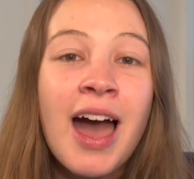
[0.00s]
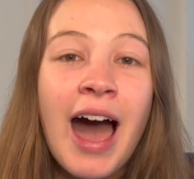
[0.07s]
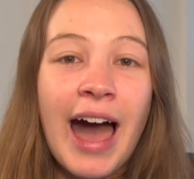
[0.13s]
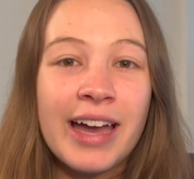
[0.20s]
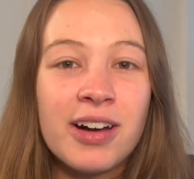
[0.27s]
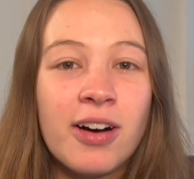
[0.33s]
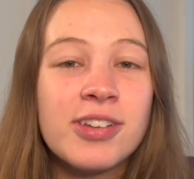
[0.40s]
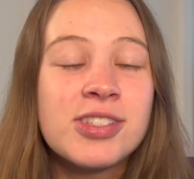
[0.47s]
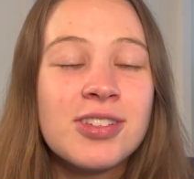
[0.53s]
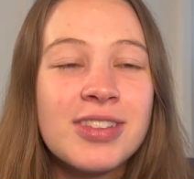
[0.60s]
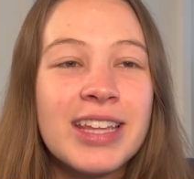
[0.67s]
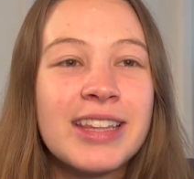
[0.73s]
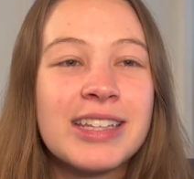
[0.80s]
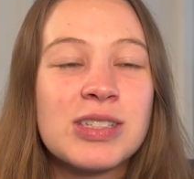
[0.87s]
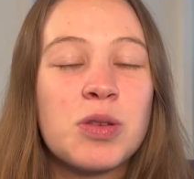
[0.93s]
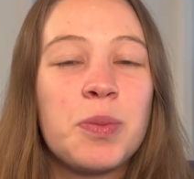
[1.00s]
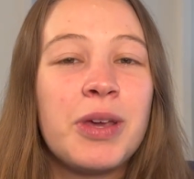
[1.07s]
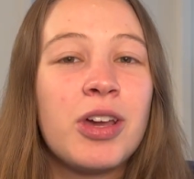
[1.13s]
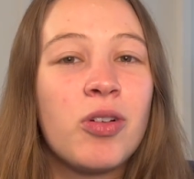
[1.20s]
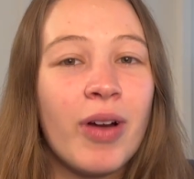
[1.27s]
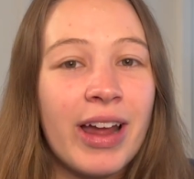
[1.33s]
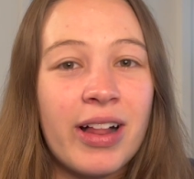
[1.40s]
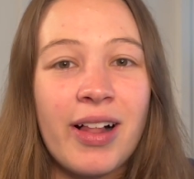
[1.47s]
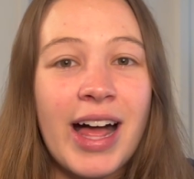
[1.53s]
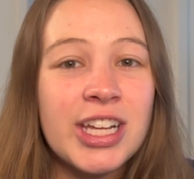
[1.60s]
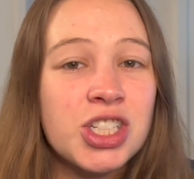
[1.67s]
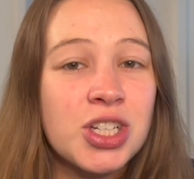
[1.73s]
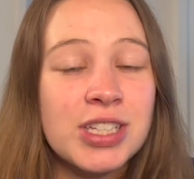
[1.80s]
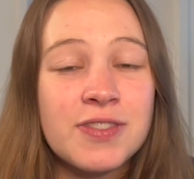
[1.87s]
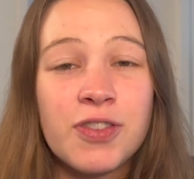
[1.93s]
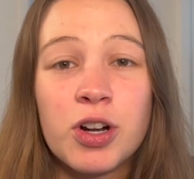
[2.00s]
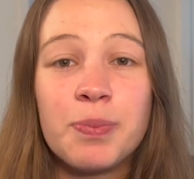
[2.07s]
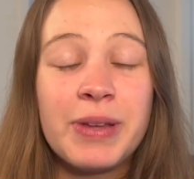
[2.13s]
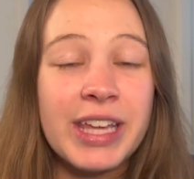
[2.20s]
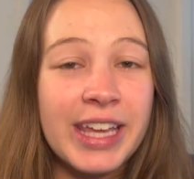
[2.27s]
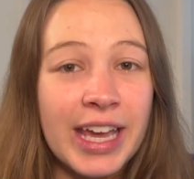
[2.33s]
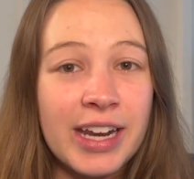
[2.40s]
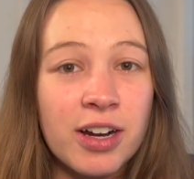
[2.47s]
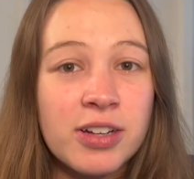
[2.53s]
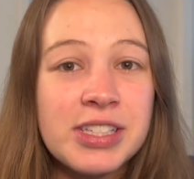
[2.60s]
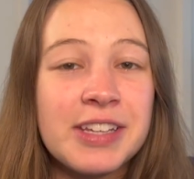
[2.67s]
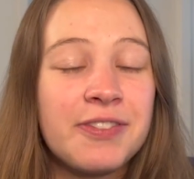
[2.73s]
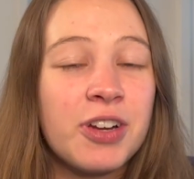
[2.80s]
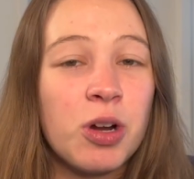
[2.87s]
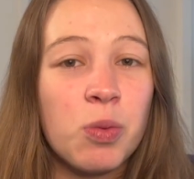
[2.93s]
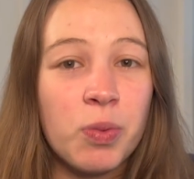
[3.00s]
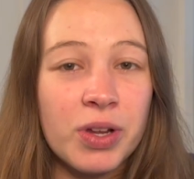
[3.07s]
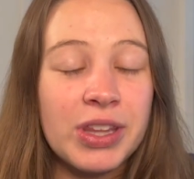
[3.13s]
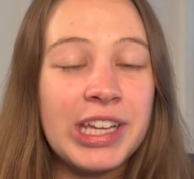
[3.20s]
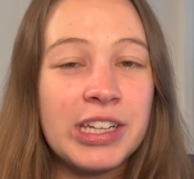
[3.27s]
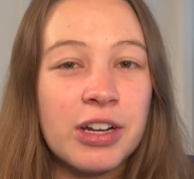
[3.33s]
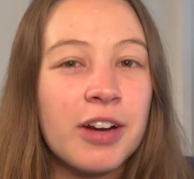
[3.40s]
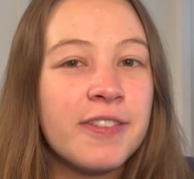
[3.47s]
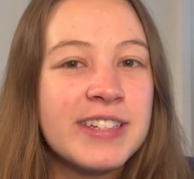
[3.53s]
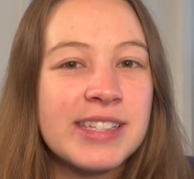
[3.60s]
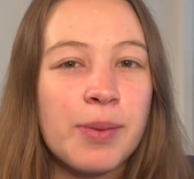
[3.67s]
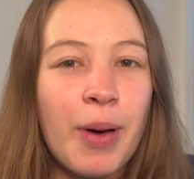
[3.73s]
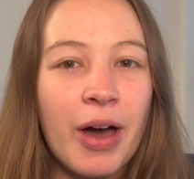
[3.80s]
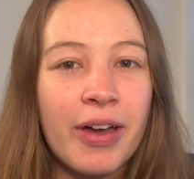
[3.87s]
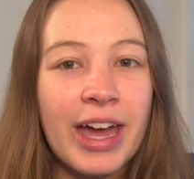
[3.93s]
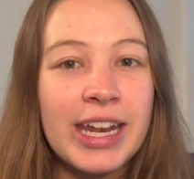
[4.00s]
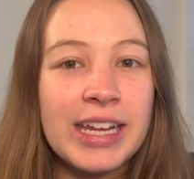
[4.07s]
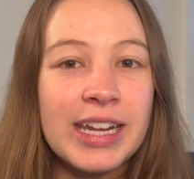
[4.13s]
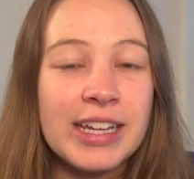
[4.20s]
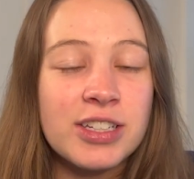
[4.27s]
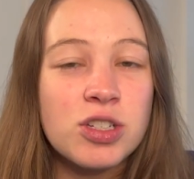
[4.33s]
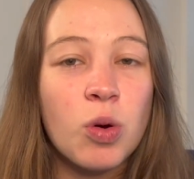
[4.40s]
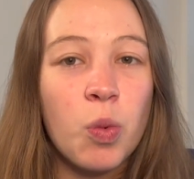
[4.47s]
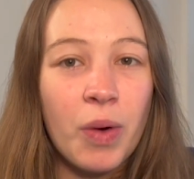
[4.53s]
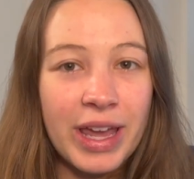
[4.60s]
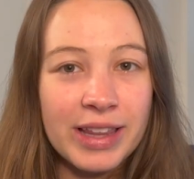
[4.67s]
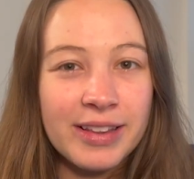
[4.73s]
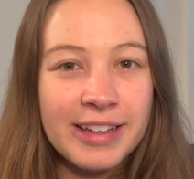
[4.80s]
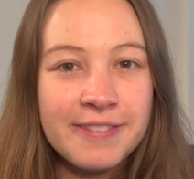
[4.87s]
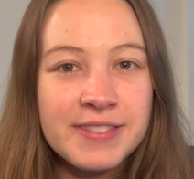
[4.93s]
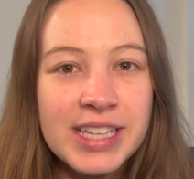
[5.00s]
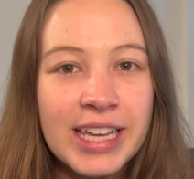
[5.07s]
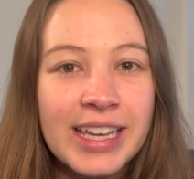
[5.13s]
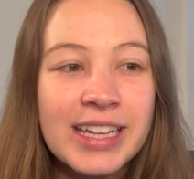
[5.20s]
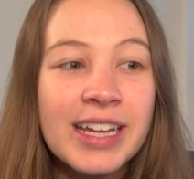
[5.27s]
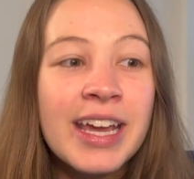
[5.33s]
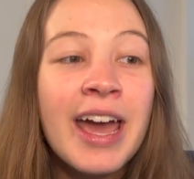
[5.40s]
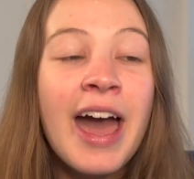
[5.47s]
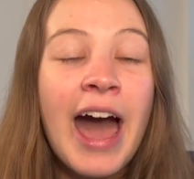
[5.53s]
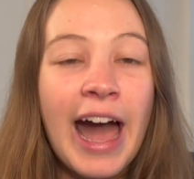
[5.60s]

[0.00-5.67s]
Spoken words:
I also think this would be a great class just for beginners if you're really nervous about getting into weightlifting.